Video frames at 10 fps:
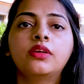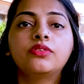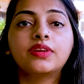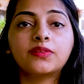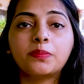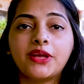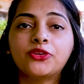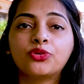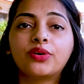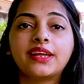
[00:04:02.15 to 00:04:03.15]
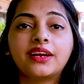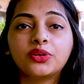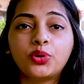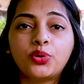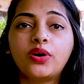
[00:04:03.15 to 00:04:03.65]
Just make sure that
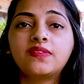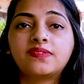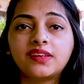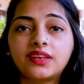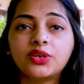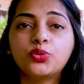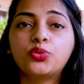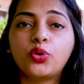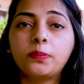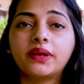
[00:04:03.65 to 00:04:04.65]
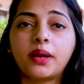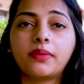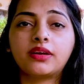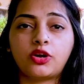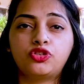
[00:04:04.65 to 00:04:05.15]
you're not sitting, you don't become
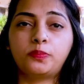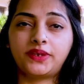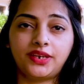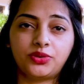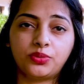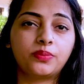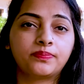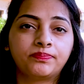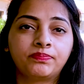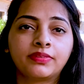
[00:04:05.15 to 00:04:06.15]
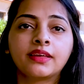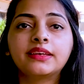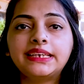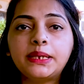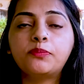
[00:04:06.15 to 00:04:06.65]
a couch potato.
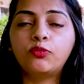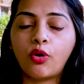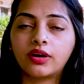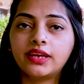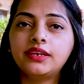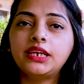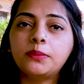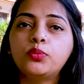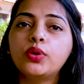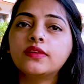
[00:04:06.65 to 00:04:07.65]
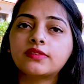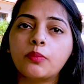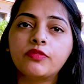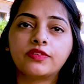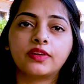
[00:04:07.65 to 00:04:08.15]
Keep walking, keep doing
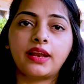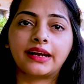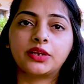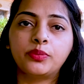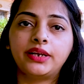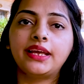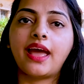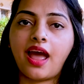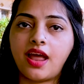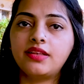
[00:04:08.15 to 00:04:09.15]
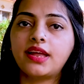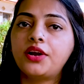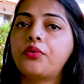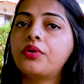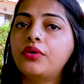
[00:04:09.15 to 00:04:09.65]
some physical activity, and
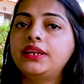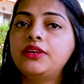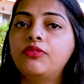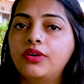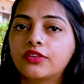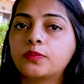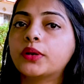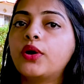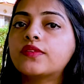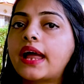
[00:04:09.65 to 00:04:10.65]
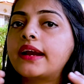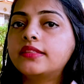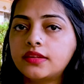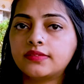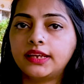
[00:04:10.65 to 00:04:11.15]
that really works because at
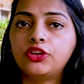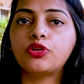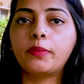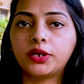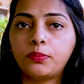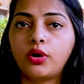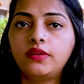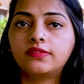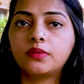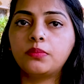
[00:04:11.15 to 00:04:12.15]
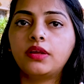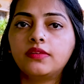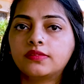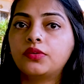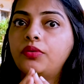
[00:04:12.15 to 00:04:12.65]
this age your metabolism
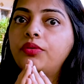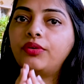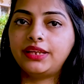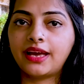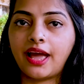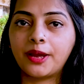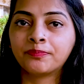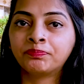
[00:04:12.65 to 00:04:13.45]
is really high.